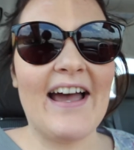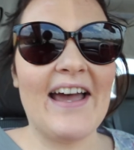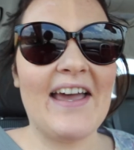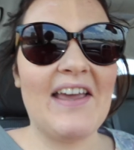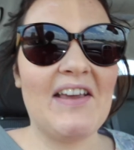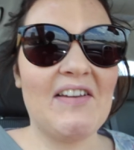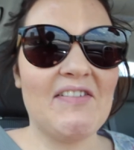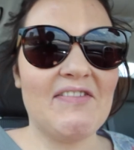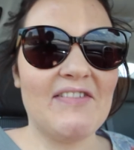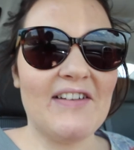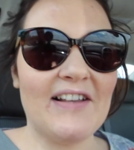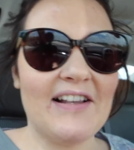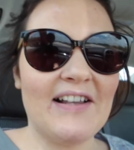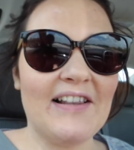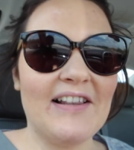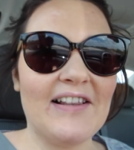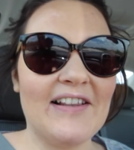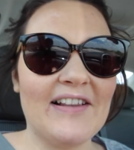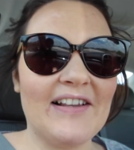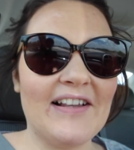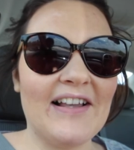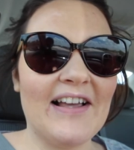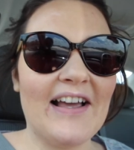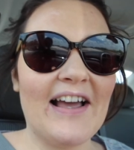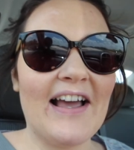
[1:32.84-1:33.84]
I feel it's so
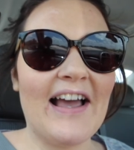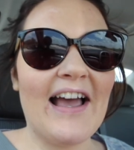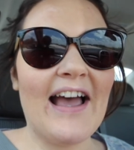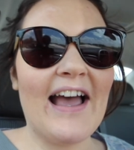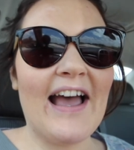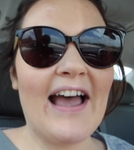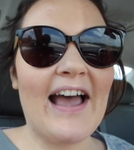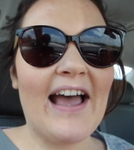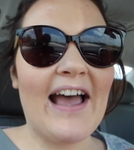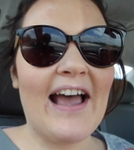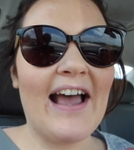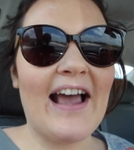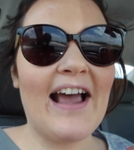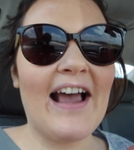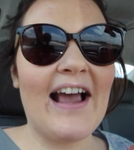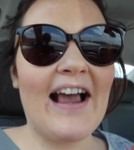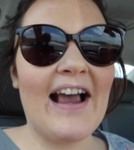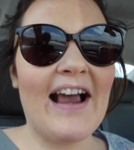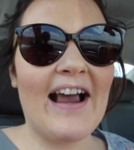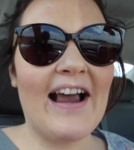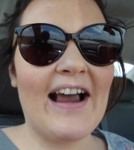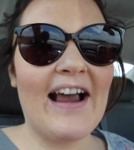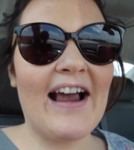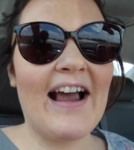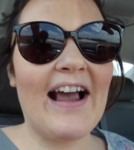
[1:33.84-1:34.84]
hard for me to sit in the
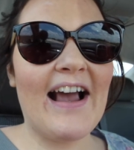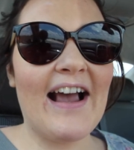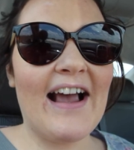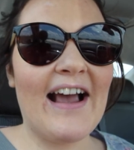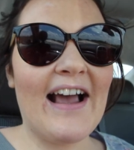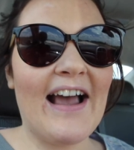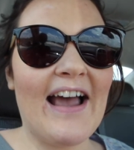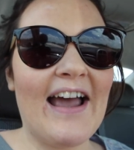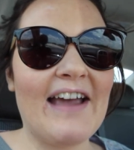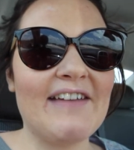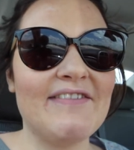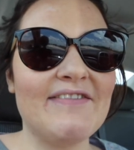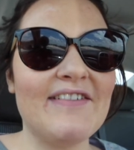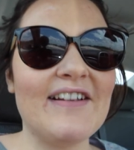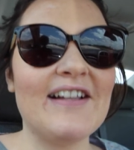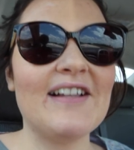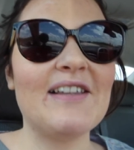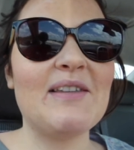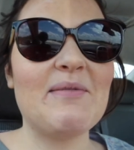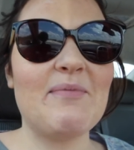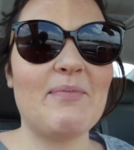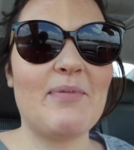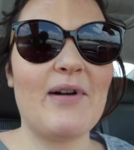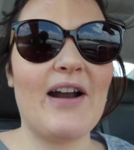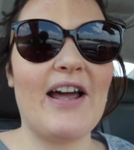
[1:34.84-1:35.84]
car. I feel
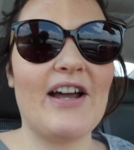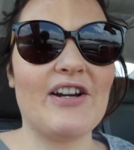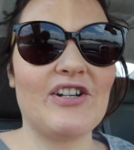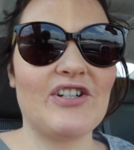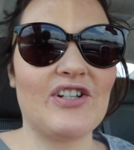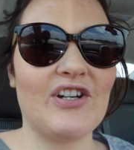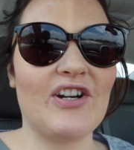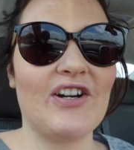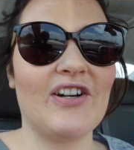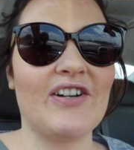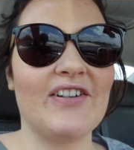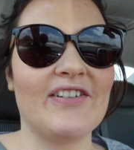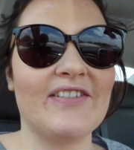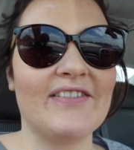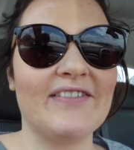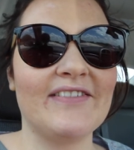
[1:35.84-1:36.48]
the pressure